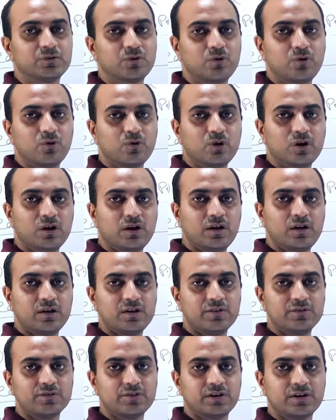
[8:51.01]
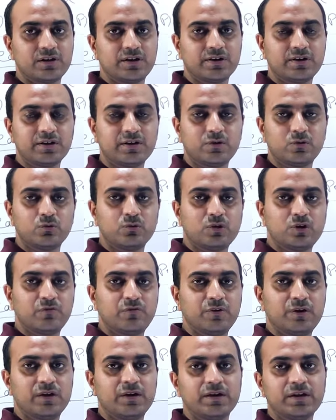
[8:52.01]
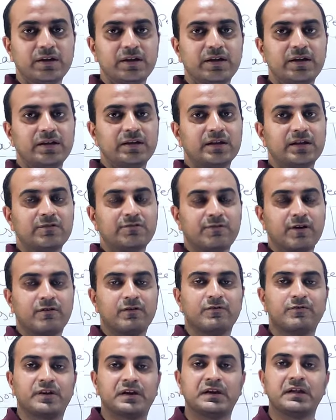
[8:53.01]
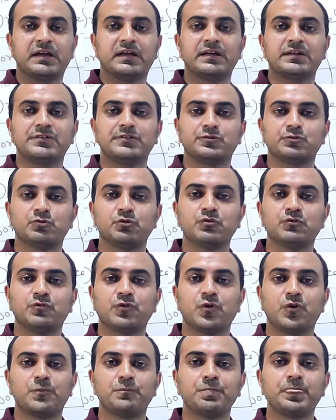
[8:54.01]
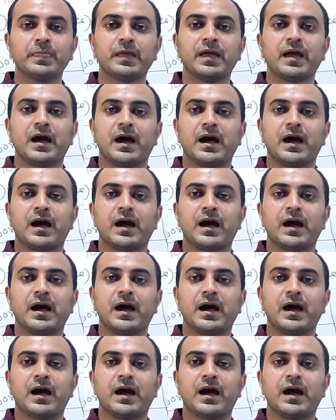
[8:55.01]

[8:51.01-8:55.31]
So color is related to the weight gain. If our weight gain is uniform,